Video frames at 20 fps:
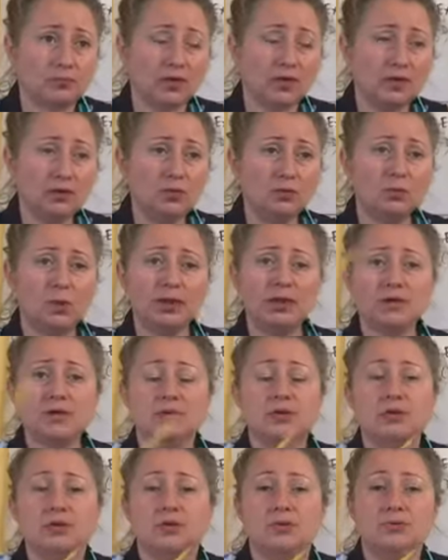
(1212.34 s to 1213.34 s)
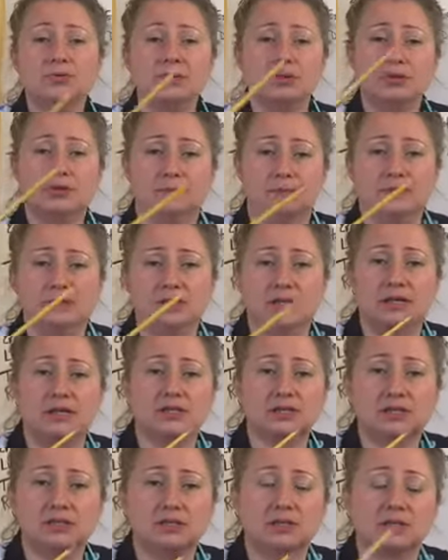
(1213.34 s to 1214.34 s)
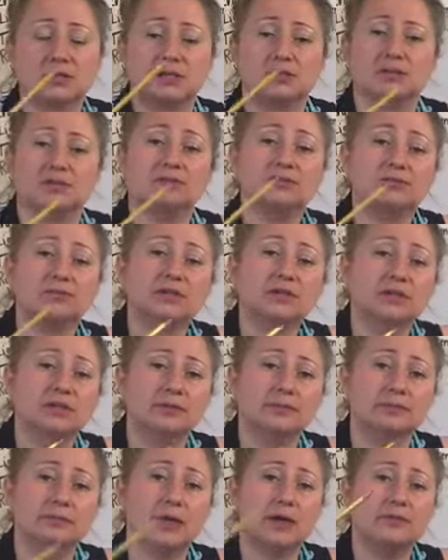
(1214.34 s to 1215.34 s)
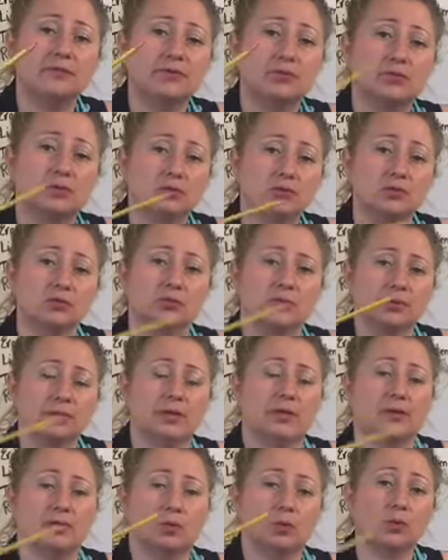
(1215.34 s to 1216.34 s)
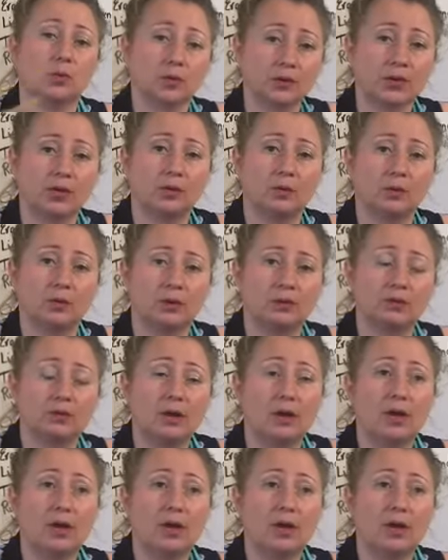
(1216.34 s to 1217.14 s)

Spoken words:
you want to know the limitations and the freedom of the tool that you're working with.